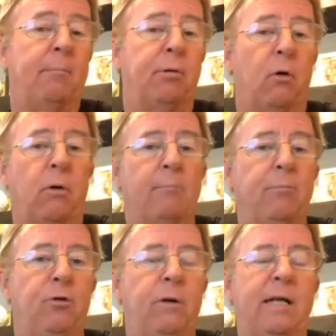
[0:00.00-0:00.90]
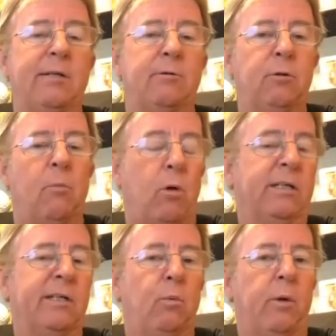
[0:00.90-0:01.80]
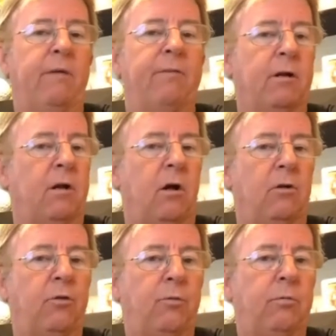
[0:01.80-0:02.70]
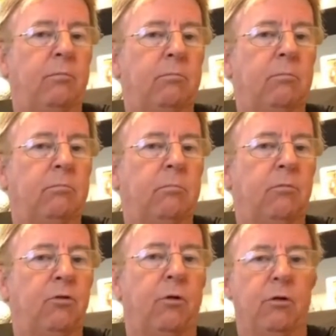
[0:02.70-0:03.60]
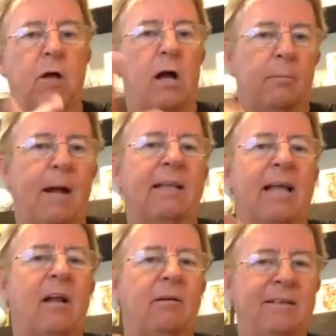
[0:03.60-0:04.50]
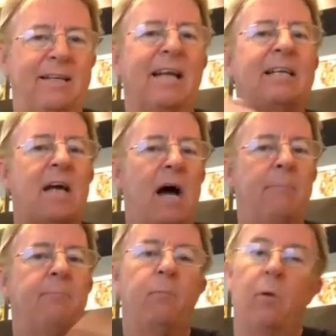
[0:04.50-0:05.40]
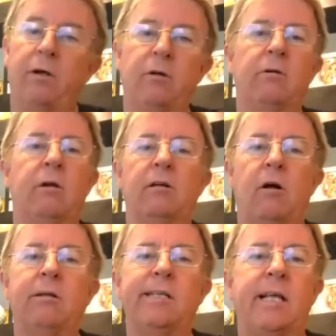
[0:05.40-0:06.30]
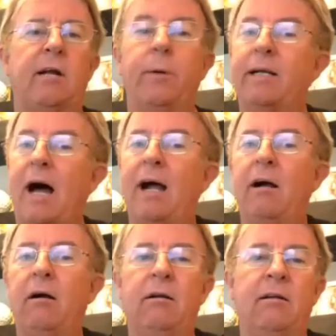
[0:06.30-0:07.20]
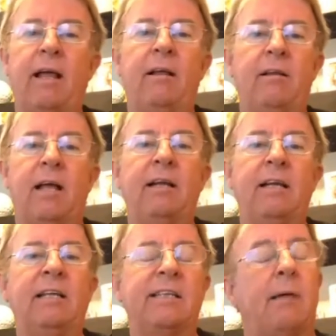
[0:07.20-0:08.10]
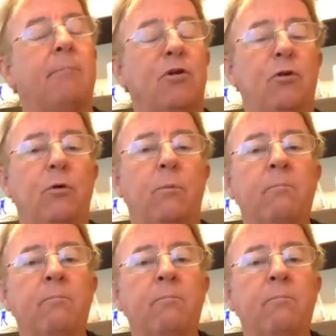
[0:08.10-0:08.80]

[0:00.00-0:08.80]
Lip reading: program 2 mornings a week for adults. So you're talking about that dead time. Well, your adults that are retired, they need something to do.